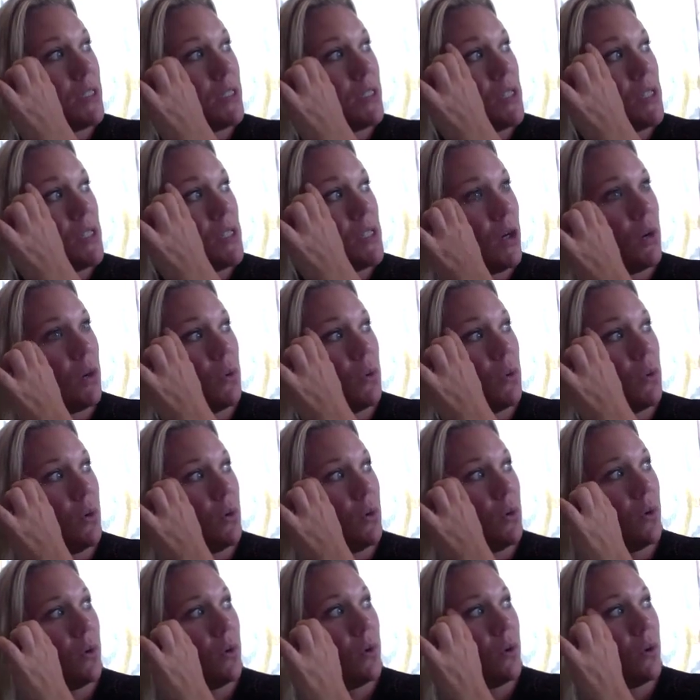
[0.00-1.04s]

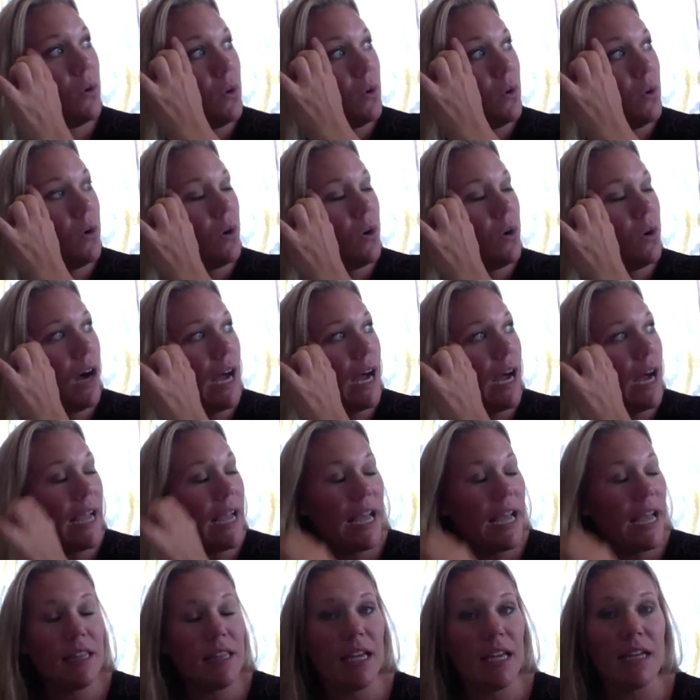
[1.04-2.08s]
So
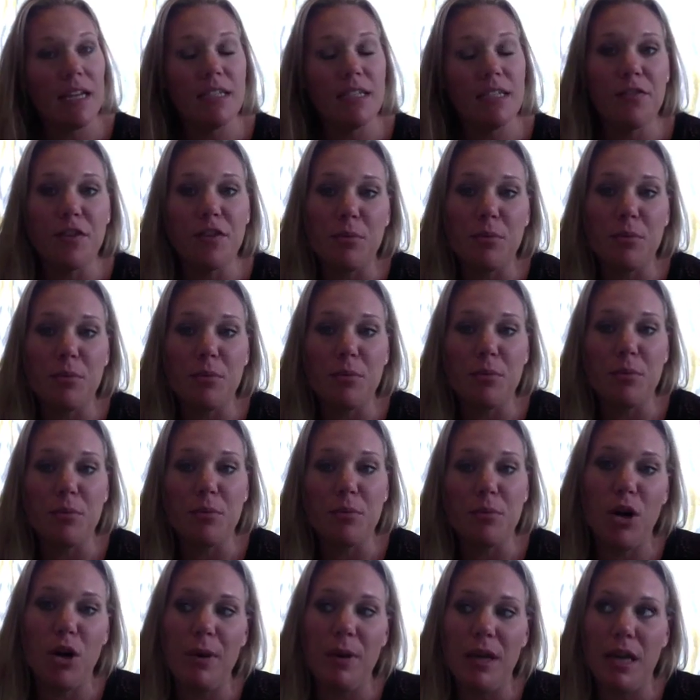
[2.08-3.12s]
I had the idea for the
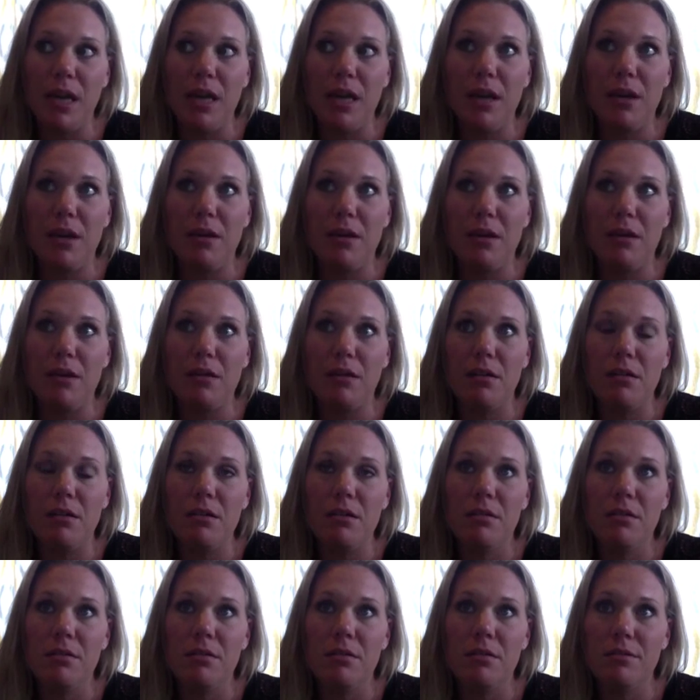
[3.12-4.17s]
Brobe
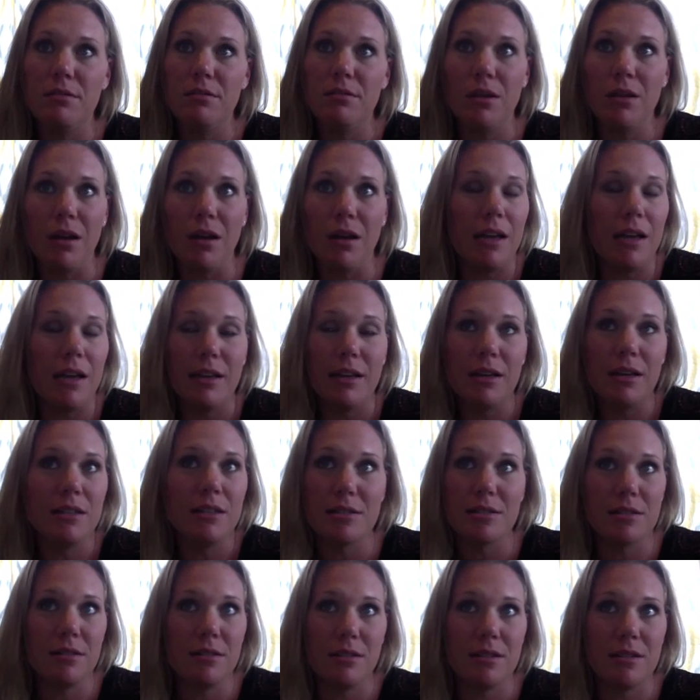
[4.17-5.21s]

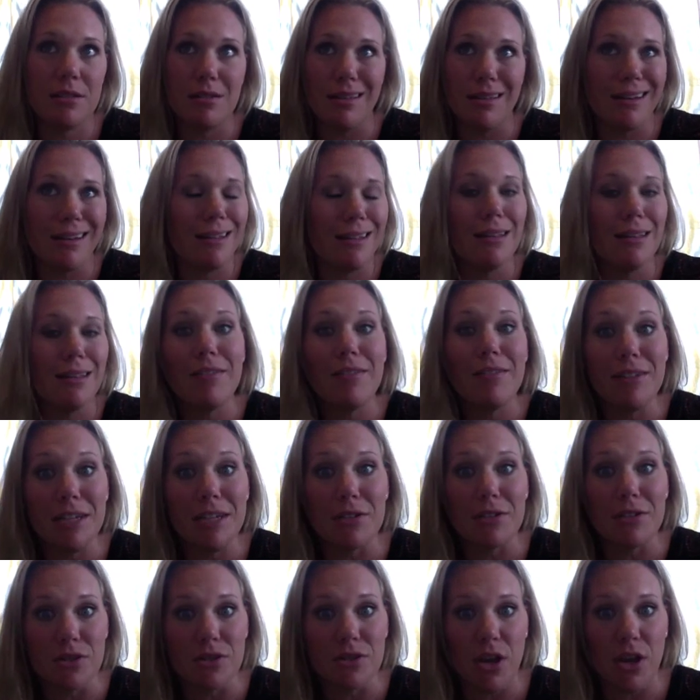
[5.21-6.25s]
it's like 11
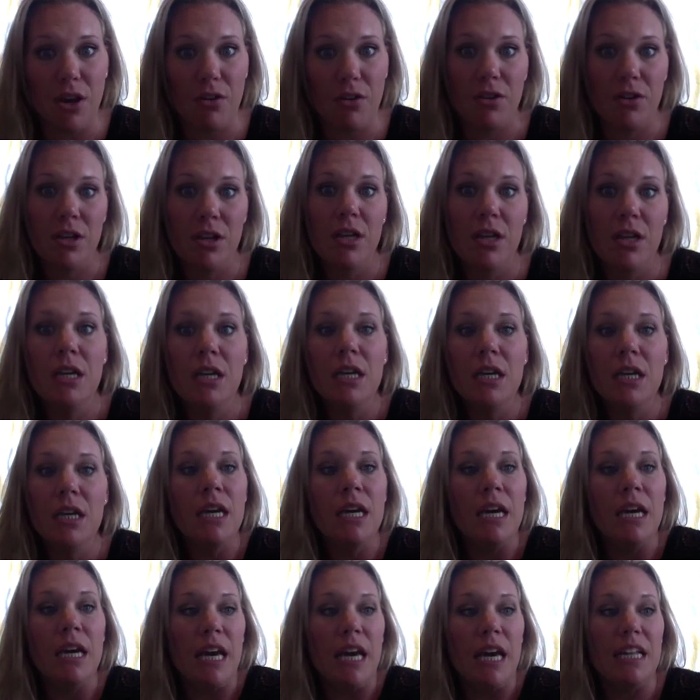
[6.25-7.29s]
years ago.
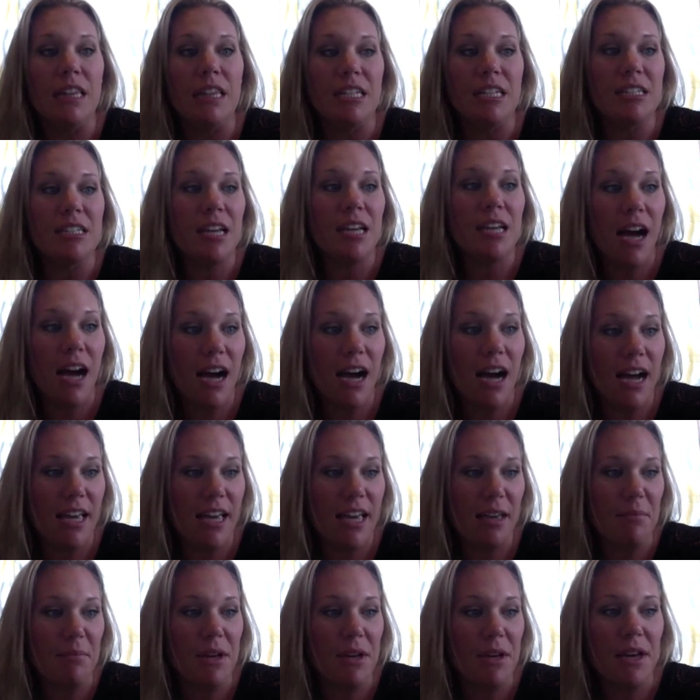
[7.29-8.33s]
And at the
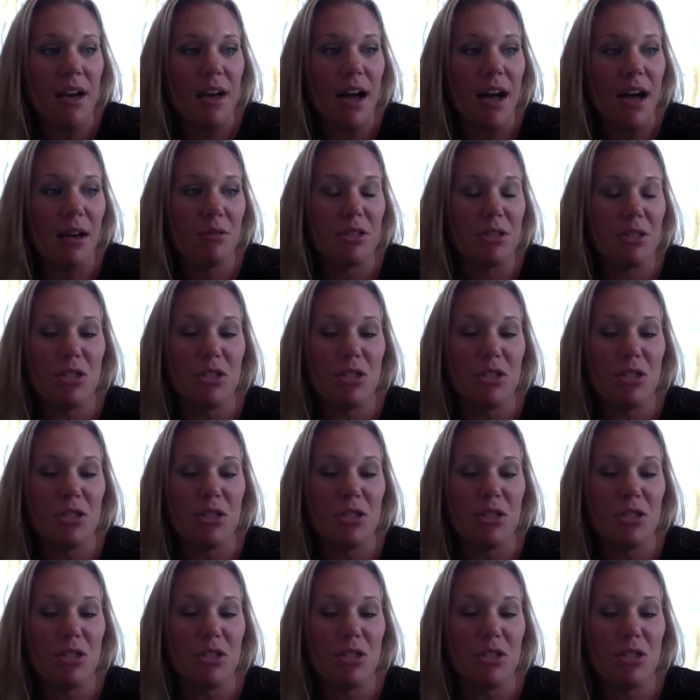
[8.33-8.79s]
time, I was